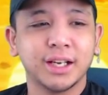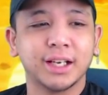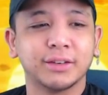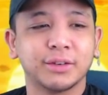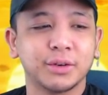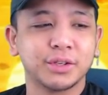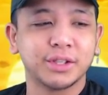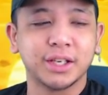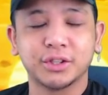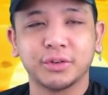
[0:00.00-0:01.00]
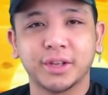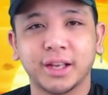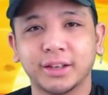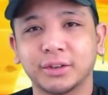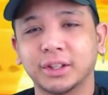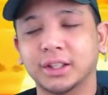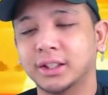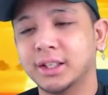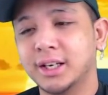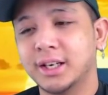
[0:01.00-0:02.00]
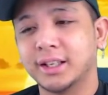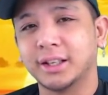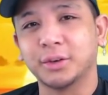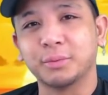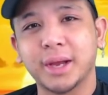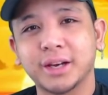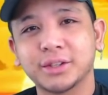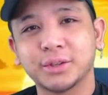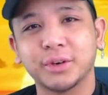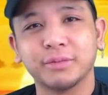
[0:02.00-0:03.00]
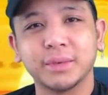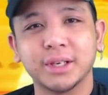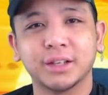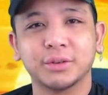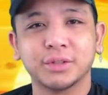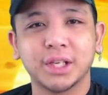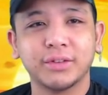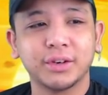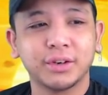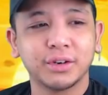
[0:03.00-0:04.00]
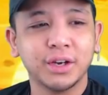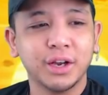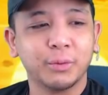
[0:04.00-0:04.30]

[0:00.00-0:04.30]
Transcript: and of course they showed that little backstory of Minato saving her,